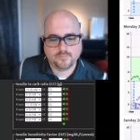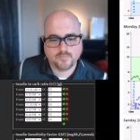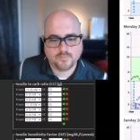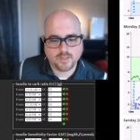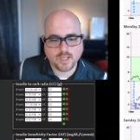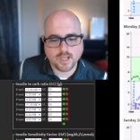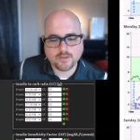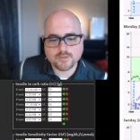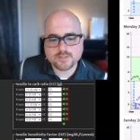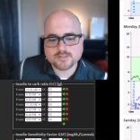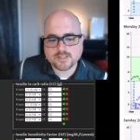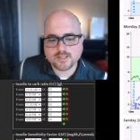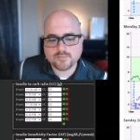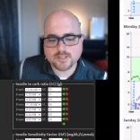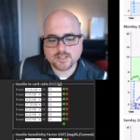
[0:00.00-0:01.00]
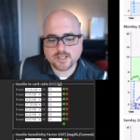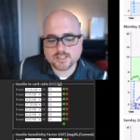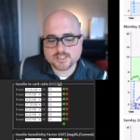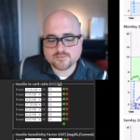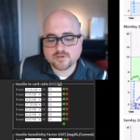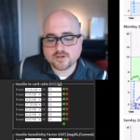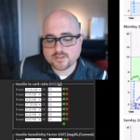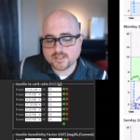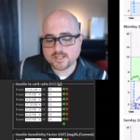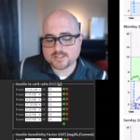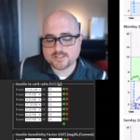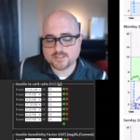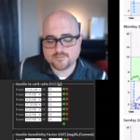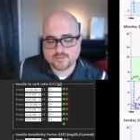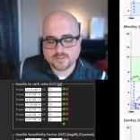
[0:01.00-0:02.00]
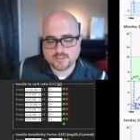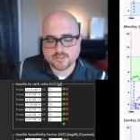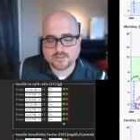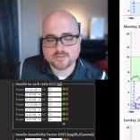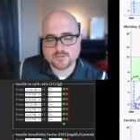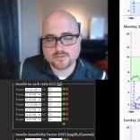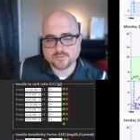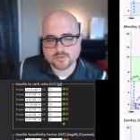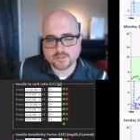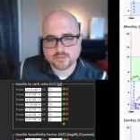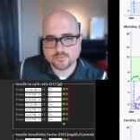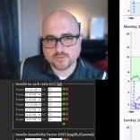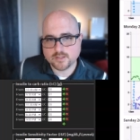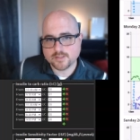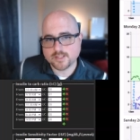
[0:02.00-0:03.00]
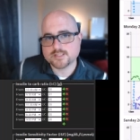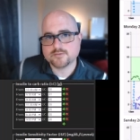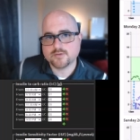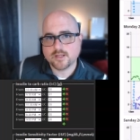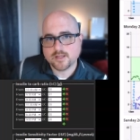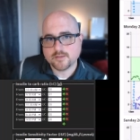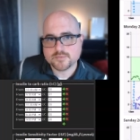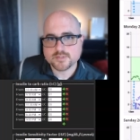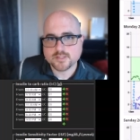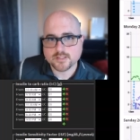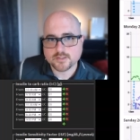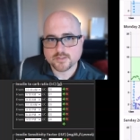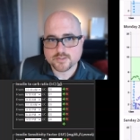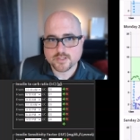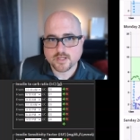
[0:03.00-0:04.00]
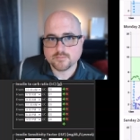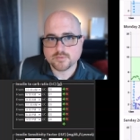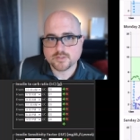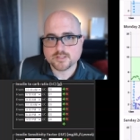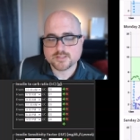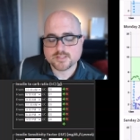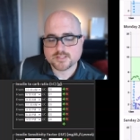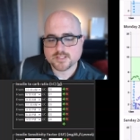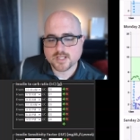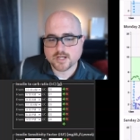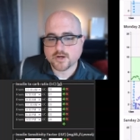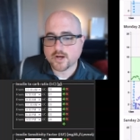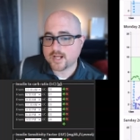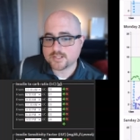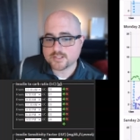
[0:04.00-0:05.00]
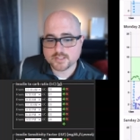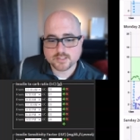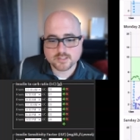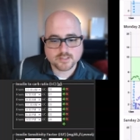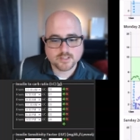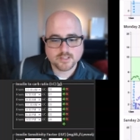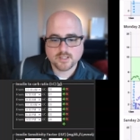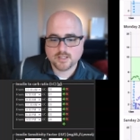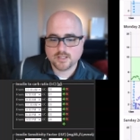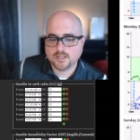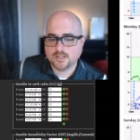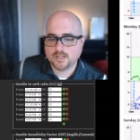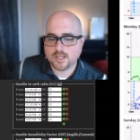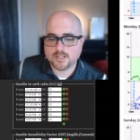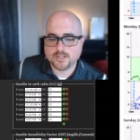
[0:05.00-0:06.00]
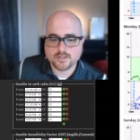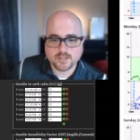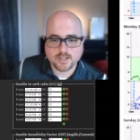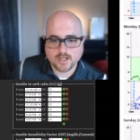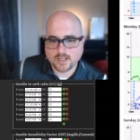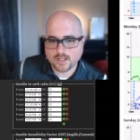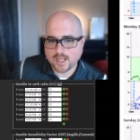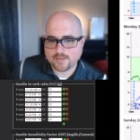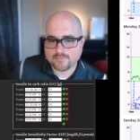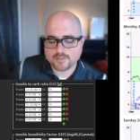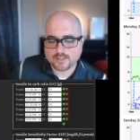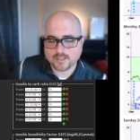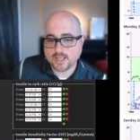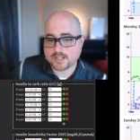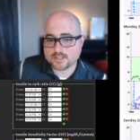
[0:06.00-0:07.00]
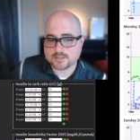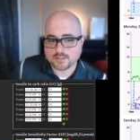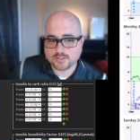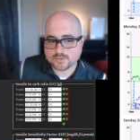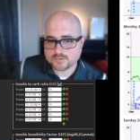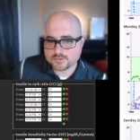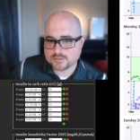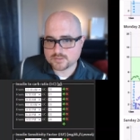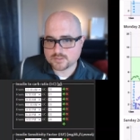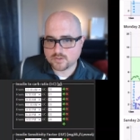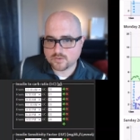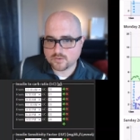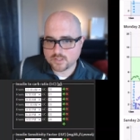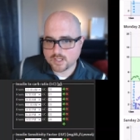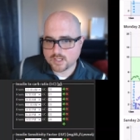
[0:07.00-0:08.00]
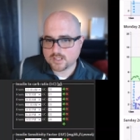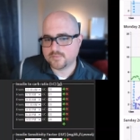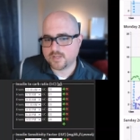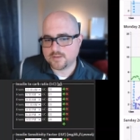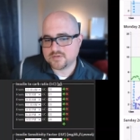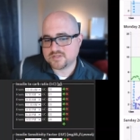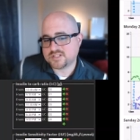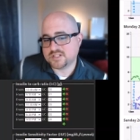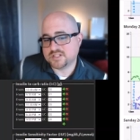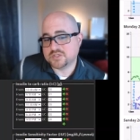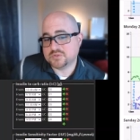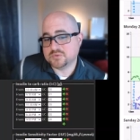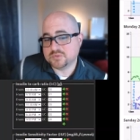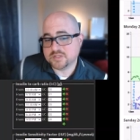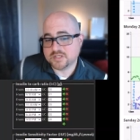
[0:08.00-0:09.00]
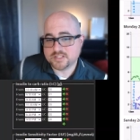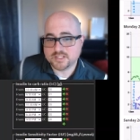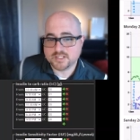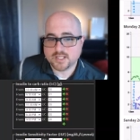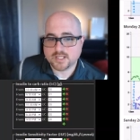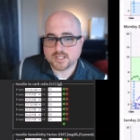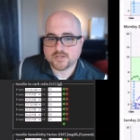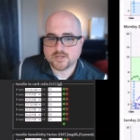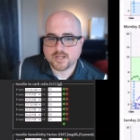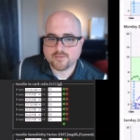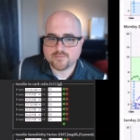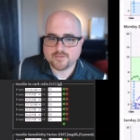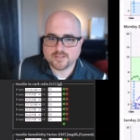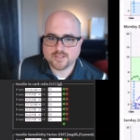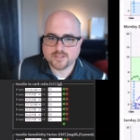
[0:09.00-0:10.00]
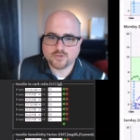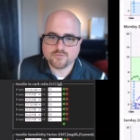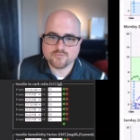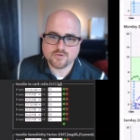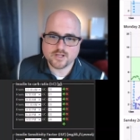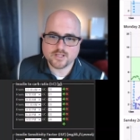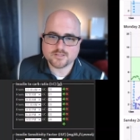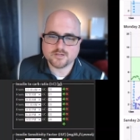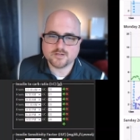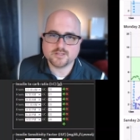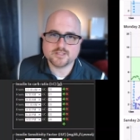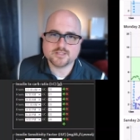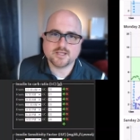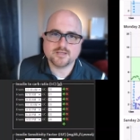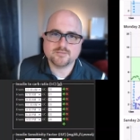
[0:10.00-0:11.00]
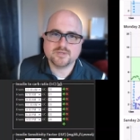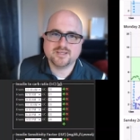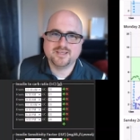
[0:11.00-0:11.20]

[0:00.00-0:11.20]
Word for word: yeah, I would say because of all the activity, mm-hmm. you're doing really well. That's why I'm saying good job because yeah, he's not crashing you. and you're not having to catch lows a whole lot. I'm just a little worried that like you're having to hit overrides all the time